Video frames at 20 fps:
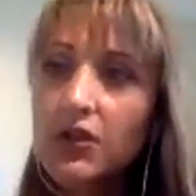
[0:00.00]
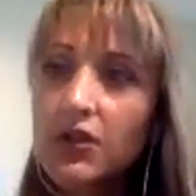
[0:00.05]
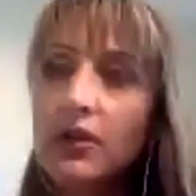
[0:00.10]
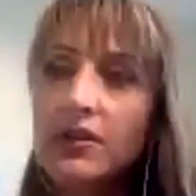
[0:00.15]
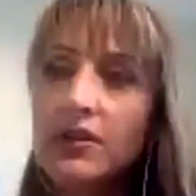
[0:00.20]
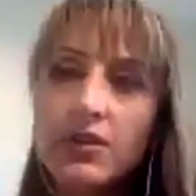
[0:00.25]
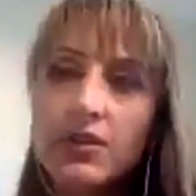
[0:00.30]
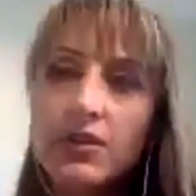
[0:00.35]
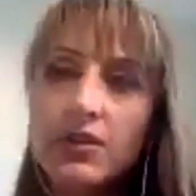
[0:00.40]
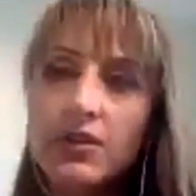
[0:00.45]
And
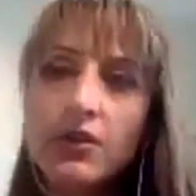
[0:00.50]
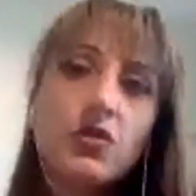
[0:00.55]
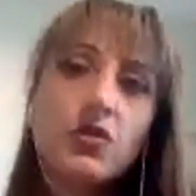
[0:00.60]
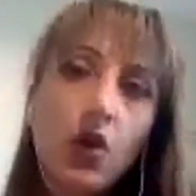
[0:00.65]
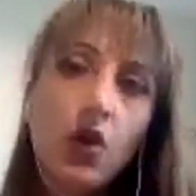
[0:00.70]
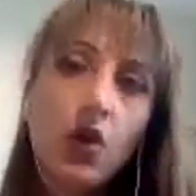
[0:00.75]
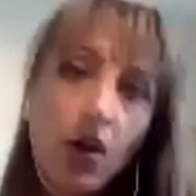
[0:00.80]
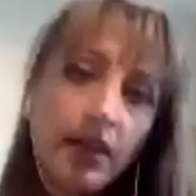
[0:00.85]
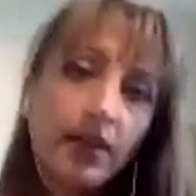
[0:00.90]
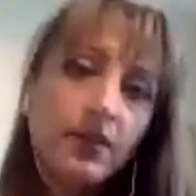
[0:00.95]
so
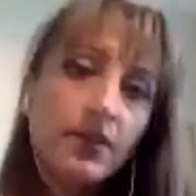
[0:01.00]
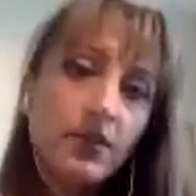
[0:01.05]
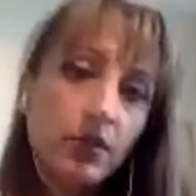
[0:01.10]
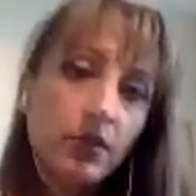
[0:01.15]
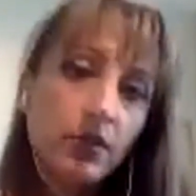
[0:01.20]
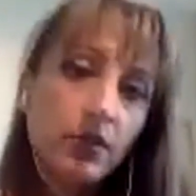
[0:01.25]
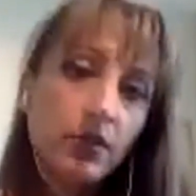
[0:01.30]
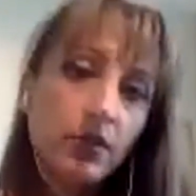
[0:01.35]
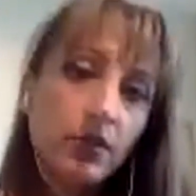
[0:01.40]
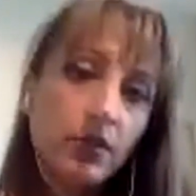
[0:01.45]
starting
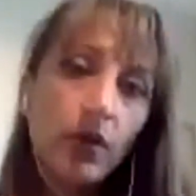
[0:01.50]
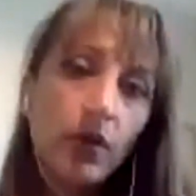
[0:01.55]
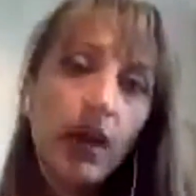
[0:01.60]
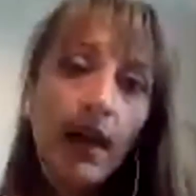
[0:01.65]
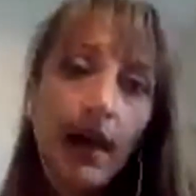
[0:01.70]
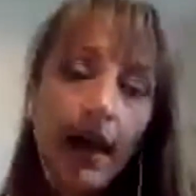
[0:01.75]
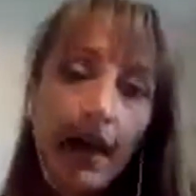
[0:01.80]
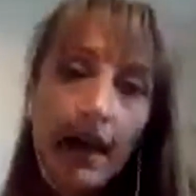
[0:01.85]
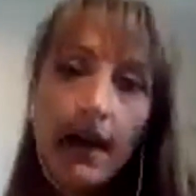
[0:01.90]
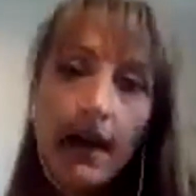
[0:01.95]
to
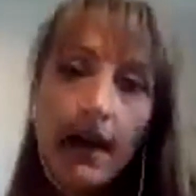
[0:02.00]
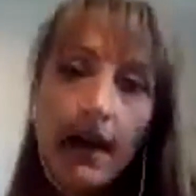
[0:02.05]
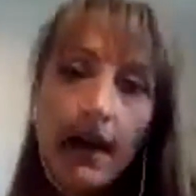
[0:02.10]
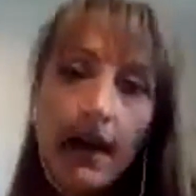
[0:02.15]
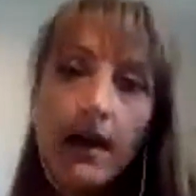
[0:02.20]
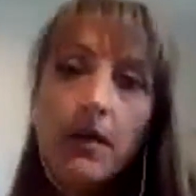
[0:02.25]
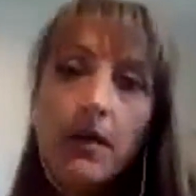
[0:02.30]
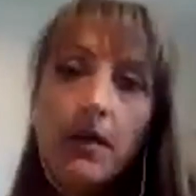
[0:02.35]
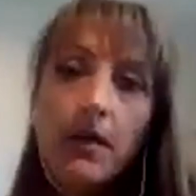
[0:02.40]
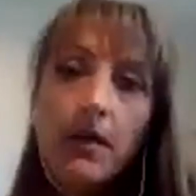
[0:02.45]

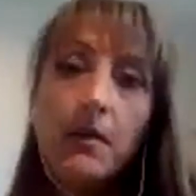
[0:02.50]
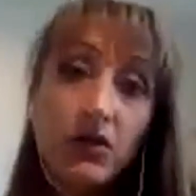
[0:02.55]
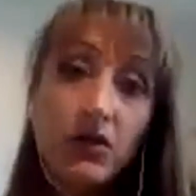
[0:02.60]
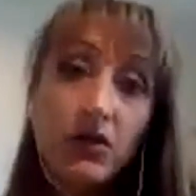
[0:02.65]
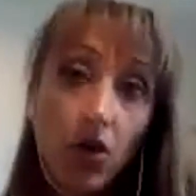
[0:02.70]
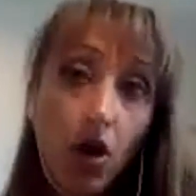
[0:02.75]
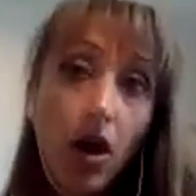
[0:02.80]
adopt